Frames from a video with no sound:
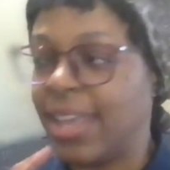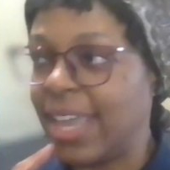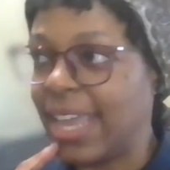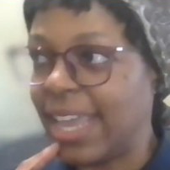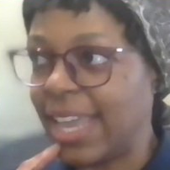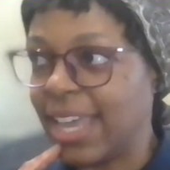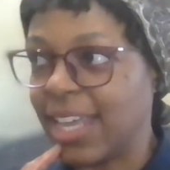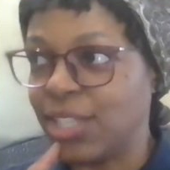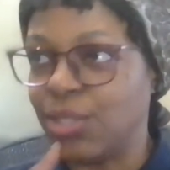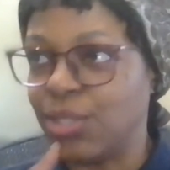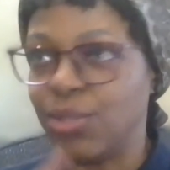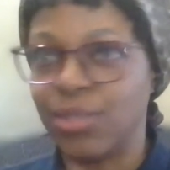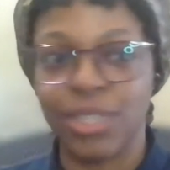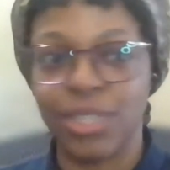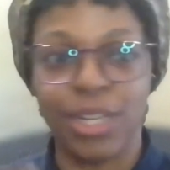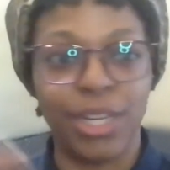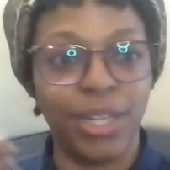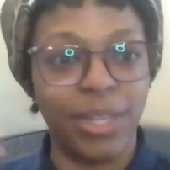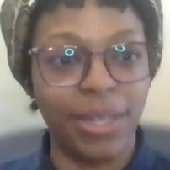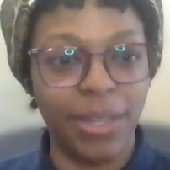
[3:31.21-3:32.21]
and you
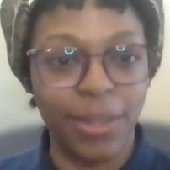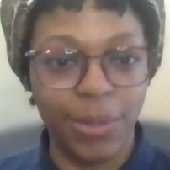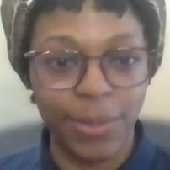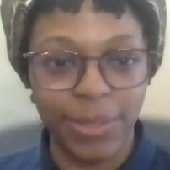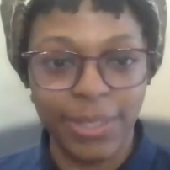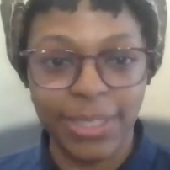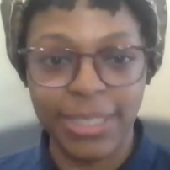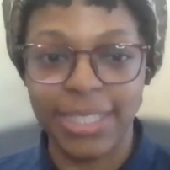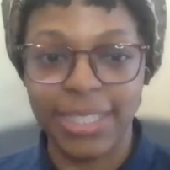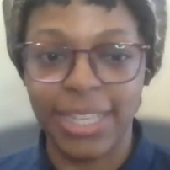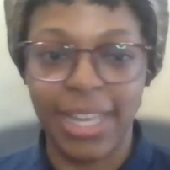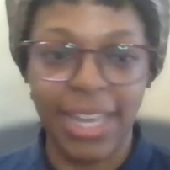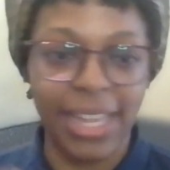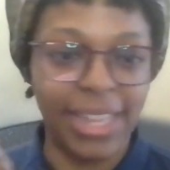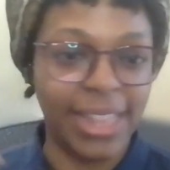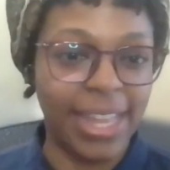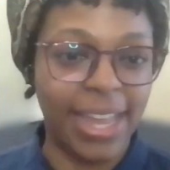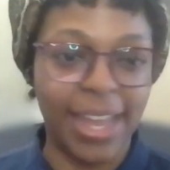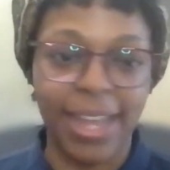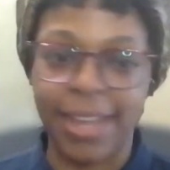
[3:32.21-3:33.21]
start
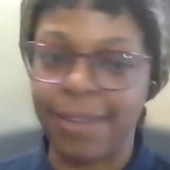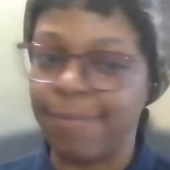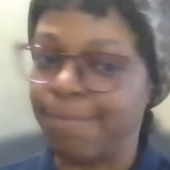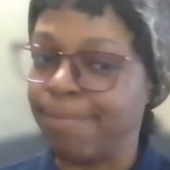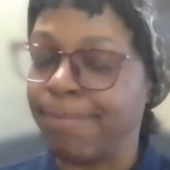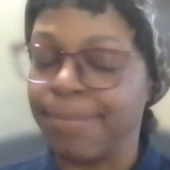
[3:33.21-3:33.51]
noticing that